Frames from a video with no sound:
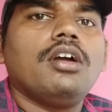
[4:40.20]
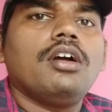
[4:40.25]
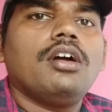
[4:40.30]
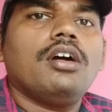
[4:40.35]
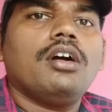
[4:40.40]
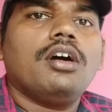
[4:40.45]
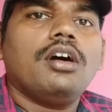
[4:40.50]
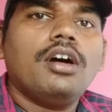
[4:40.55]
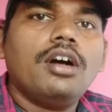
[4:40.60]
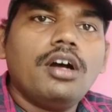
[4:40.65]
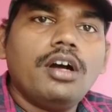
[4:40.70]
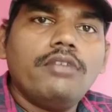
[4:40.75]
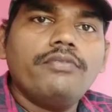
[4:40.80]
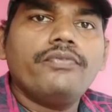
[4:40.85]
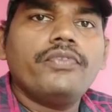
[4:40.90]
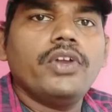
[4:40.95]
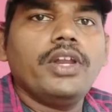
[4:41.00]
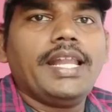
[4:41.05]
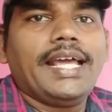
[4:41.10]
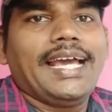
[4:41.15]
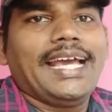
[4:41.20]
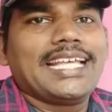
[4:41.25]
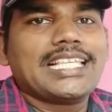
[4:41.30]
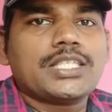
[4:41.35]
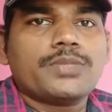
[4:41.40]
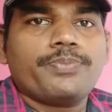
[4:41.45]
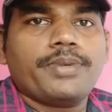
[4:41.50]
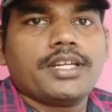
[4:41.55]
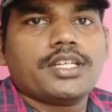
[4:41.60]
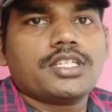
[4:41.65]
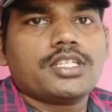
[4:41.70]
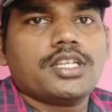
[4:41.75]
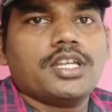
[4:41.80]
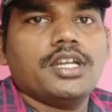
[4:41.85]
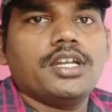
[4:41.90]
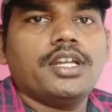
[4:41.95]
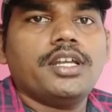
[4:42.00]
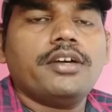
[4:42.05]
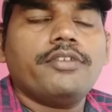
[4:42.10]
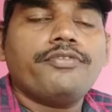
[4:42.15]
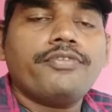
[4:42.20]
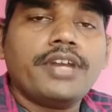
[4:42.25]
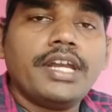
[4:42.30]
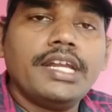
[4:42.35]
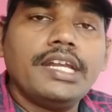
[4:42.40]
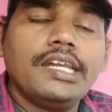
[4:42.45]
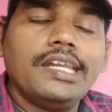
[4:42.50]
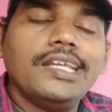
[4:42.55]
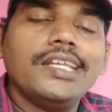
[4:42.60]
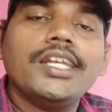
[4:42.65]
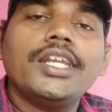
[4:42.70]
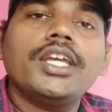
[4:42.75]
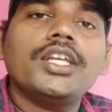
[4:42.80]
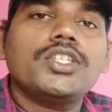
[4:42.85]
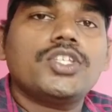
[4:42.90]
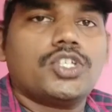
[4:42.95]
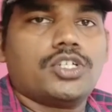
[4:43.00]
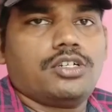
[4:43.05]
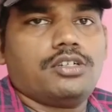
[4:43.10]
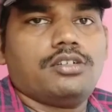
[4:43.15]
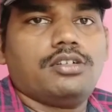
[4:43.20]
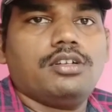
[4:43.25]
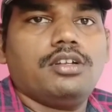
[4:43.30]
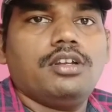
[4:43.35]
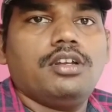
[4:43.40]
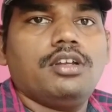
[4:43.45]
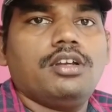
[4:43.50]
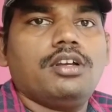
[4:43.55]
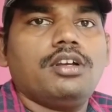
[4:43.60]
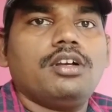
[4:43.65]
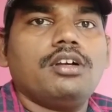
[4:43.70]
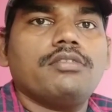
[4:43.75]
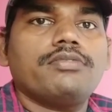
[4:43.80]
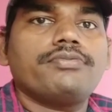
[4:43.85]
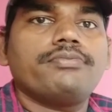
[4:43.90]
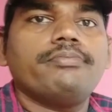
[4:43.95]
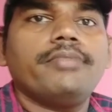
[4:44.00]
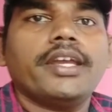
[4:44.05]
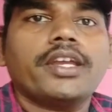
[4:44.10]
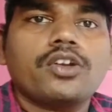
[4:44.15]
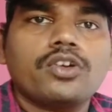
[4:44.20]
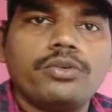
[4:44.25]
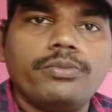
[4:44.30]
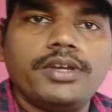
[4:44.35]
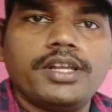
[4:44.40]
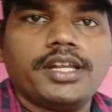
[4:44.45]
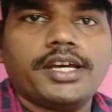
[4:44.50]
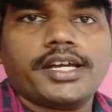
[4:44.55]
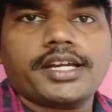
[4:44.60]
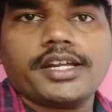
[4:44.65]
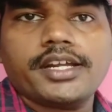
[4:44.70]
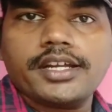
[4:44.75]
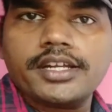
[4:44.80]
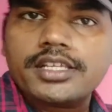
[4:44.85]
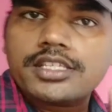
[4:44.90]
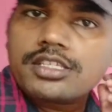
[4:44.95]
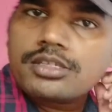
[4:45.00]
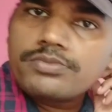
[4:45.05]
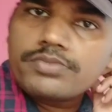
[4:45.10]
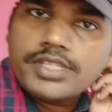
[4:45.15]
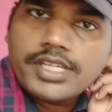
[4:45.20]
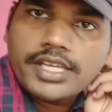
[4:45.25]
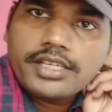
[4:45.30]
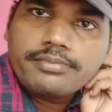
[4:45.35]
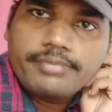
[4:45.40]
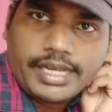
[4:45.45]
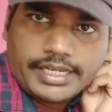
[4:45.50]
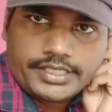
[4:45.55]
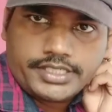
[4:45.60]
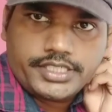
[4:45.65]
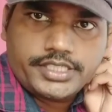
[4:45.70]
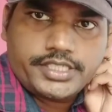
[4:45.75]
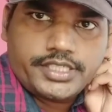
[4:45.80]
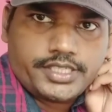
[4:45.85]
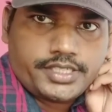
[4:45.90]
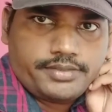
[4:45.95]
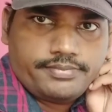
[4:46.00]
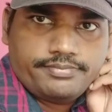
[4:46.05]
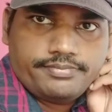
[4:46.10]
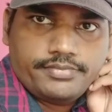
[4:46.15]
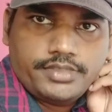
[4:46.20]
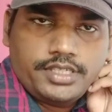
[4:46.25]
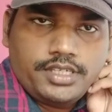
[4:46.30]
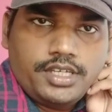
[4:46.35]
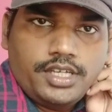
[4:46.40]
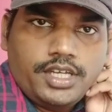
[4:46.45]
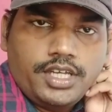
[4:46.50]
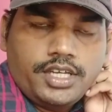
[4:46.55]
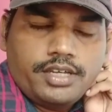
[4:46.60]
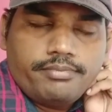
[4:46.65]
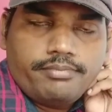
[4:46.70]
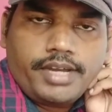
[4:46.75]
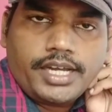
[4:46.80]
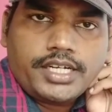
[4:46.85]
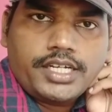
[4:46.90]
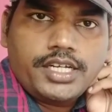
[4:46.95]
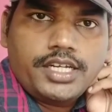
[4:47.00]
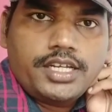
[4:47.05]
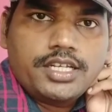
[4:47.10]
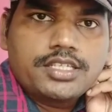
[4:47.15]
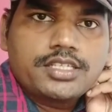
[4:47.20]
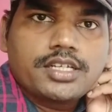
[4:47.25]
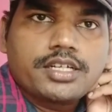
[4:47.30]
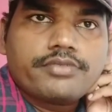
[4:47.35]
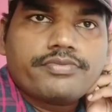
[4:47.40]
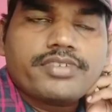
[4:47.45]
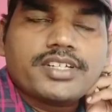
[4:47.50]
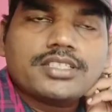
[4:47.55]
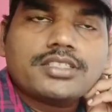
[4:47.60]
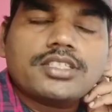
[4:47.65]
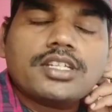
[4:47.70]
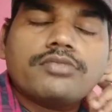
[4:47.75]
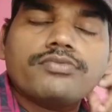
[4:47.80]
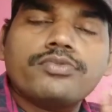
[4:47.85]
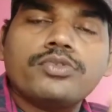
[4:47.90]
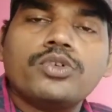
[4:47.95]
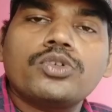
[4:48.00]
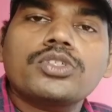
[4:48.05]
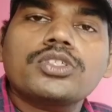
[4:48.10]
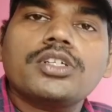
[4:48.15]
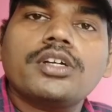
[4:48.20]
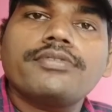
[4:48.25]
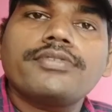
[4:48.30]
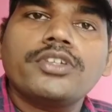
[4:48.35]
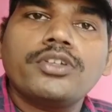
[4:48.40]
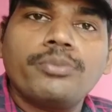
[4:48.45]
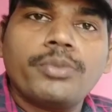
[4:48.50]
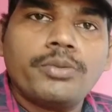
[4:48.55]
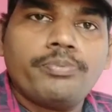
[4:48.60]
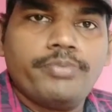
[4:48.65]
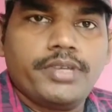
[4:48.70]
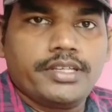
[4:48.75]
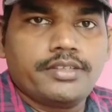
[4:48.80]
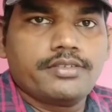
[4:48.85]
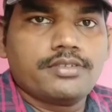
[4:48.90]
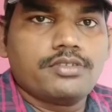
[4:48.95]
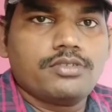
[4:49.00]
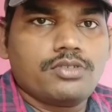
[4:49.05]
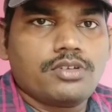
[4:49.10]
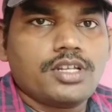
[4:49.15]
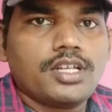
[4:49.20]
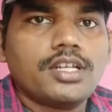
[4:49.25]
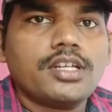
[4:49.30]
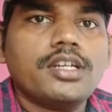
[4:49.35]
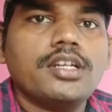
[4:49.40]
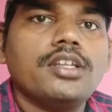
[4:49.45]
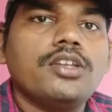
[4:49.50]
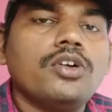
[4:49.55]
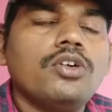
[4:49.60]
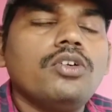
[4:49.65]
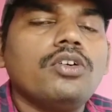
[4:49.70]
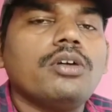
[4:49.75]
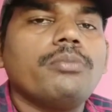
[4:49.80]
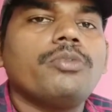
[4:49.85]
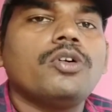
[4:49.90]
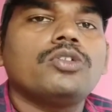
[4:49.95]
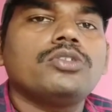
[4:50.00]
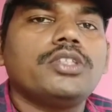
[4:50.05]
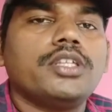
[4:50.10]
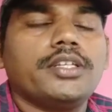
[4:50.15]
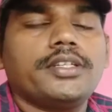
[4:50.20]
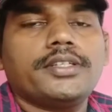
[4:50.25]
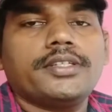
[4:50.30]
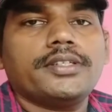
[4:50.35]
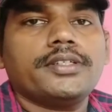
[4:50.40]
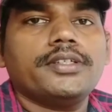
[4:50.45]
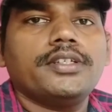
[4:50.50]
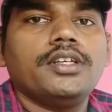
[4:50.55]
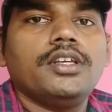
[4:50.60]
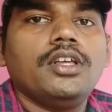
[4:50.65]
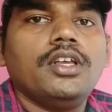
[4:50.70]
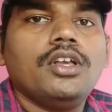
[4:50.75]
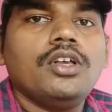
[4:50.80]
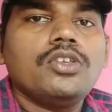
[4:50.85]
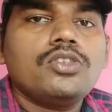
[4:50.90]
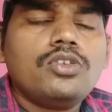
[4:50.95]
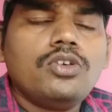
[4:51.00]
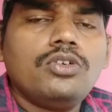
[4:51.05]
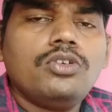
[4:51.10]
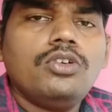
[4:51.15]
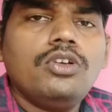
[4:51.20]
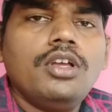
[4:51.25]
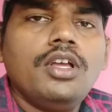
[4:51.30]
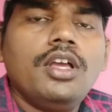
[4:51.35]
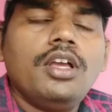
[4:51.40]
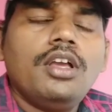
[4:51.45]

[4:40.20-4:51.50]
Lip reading: harmful aspects and friendly nature of microbial organisms like bacteria. Bacteria are friends and foes of human beings. You already know about that. So,